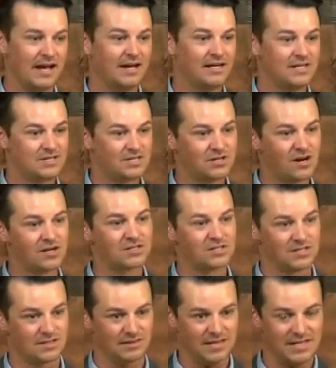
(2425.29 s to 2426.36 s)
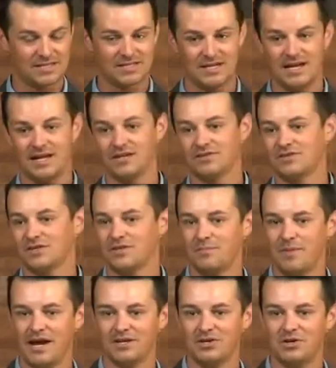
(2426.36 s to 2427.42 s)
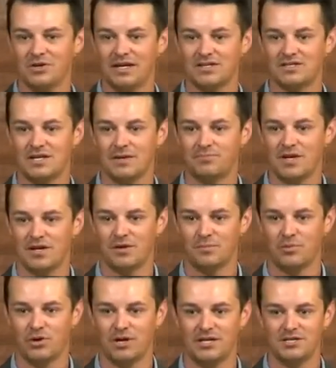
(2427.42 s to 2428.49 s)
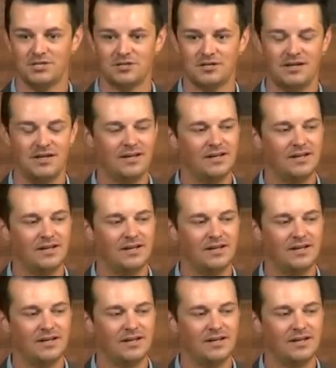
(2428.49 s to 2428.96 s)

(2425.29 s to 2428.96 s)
and he starts listening to the man who gets up there to preach.